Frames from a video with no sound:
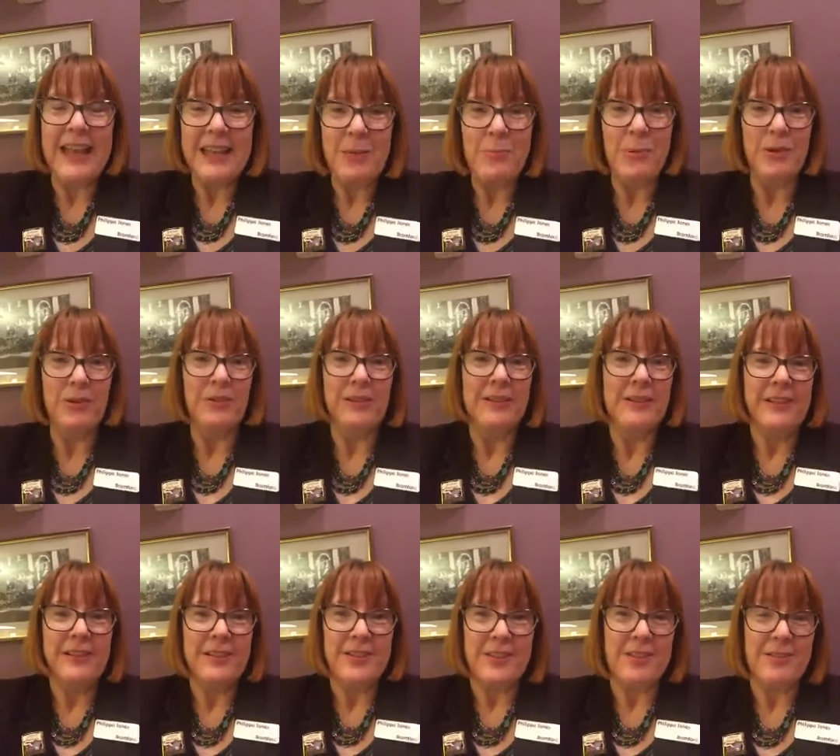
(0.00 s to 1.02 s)
anyone
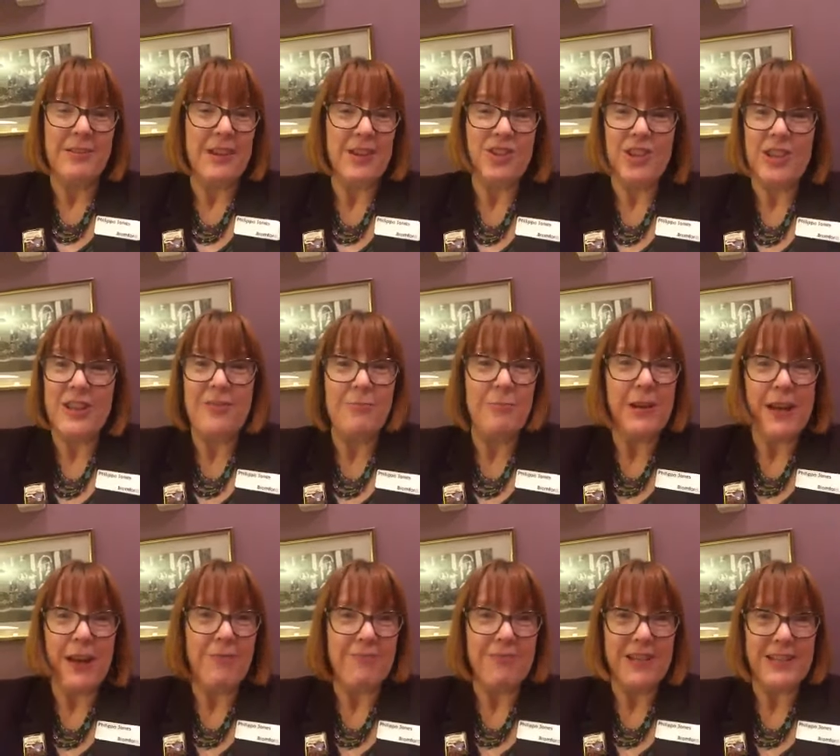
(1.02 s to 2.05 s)
to achieve
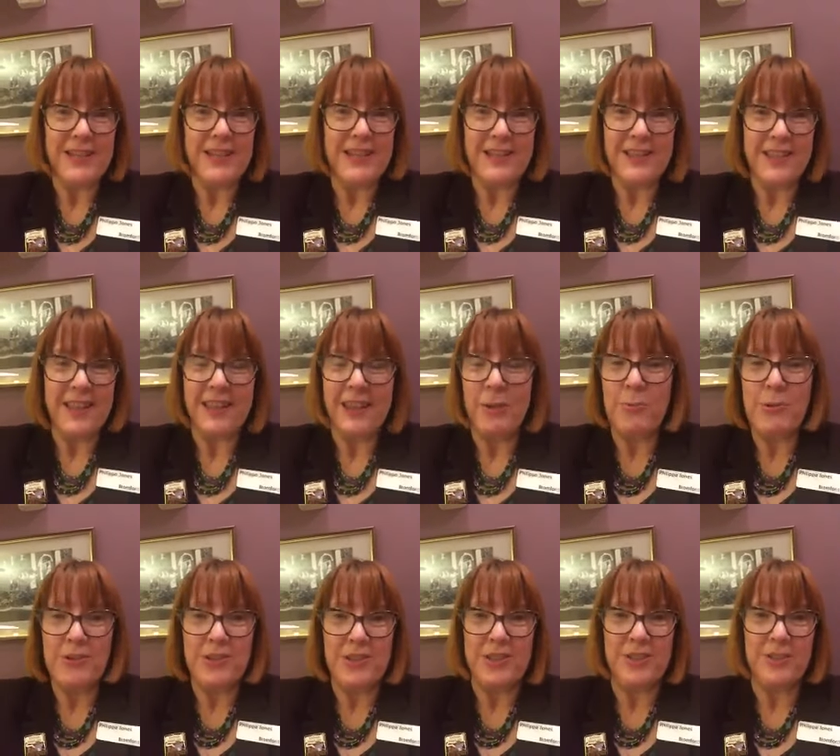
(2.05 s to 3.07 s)
whatever it is that they
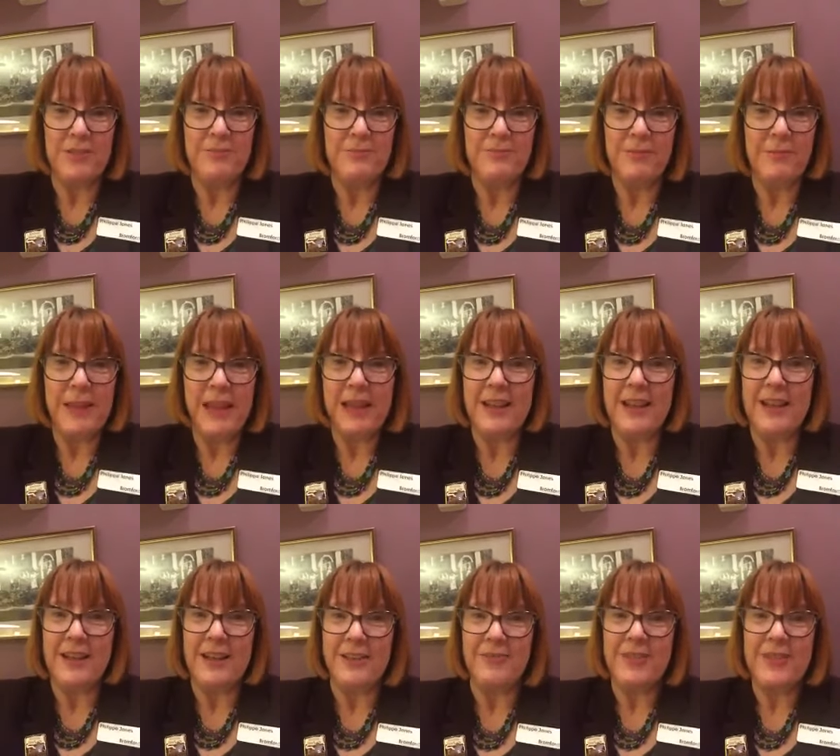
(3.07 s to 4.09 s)
want to from their
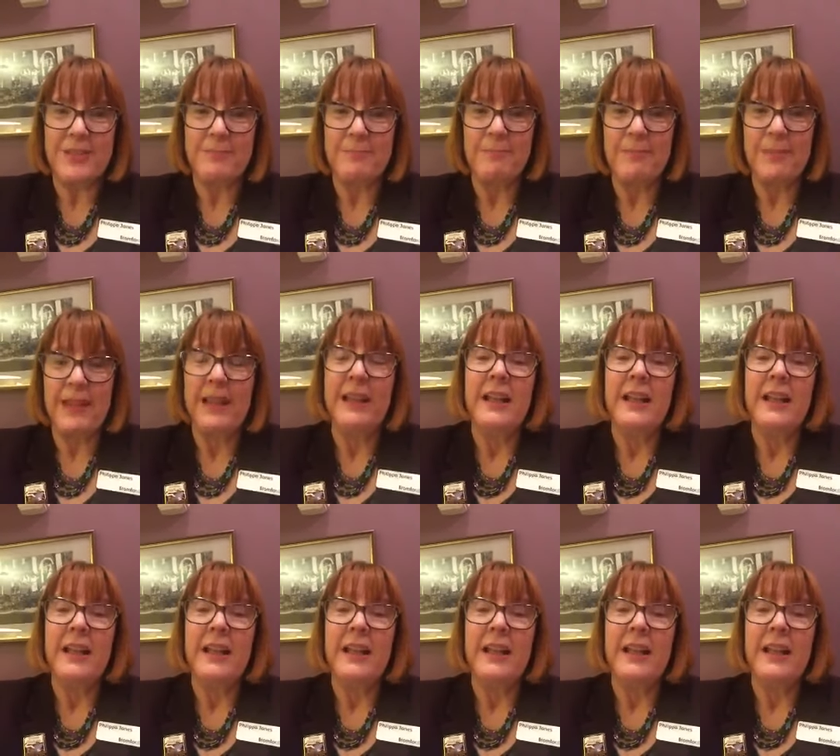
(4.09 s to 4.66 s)
lives.